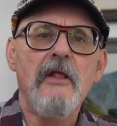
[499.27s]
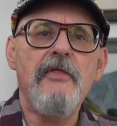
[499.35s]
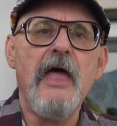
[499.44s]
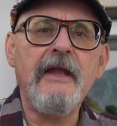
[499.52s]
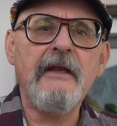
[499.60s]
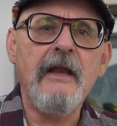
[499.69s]

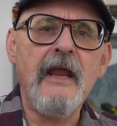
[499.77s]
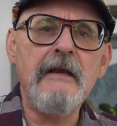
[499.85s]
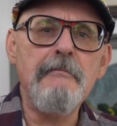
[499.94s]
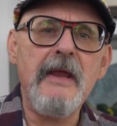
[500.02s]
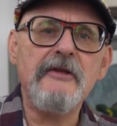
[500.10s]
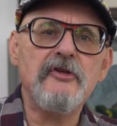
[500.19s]
Then,
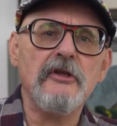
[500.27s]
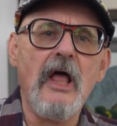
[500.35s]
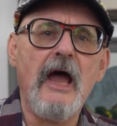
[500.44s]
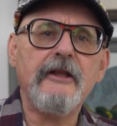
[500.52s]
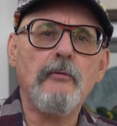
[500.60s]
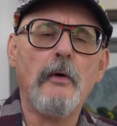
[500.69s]
in
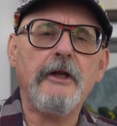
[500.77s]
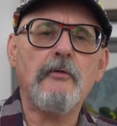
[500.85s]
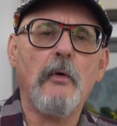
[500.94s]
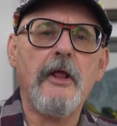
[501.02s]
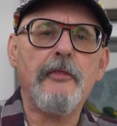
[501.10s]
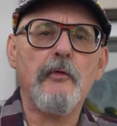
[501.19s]
mid-July twenty
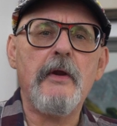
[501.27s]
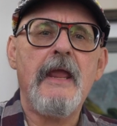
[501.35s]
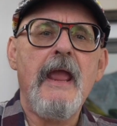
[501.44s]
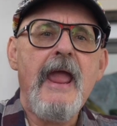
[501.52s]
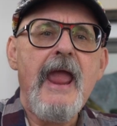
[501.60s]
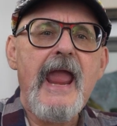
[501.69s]
twenty-three,
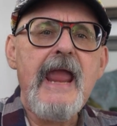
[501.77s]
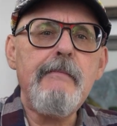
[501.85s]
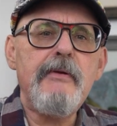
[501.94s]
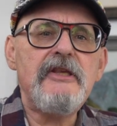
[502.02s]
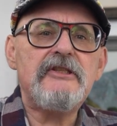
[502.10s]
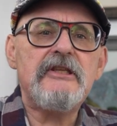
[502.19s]
A
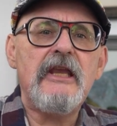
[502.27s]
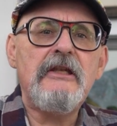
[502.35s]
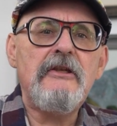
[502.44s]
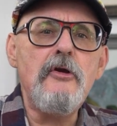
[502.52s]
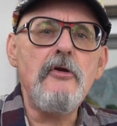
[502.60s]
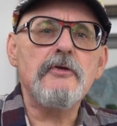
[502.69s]
B C
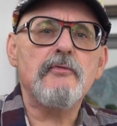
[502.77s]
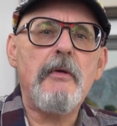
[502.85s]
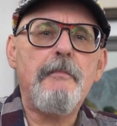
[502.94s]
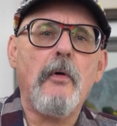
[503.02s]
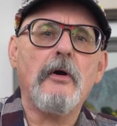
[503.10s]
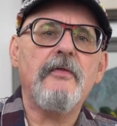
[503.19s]
News
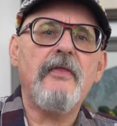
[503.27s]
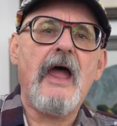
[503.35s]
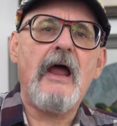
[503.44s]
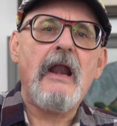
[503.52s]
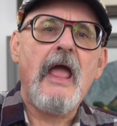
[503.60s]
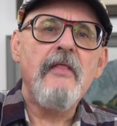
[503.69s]
reported
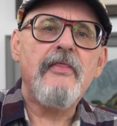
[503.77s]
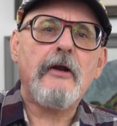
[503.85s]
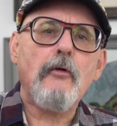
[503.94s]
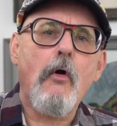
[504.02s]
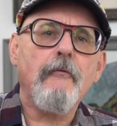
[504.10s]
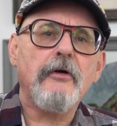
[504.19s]
that,
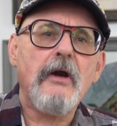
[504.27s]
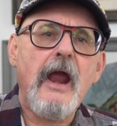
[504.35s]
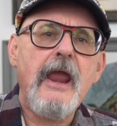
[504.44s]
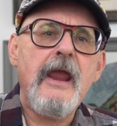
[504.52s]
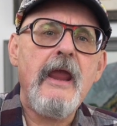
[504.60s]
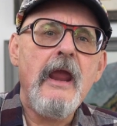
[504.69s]
that over
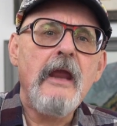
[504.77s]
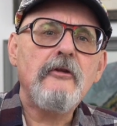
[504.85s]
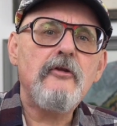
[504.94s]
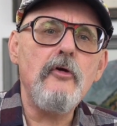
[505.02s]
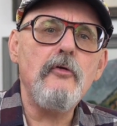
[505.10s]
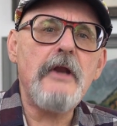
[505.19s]
a
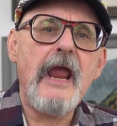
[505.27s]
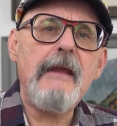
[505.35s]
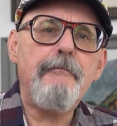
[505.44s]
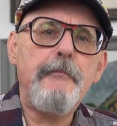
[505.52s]
two-day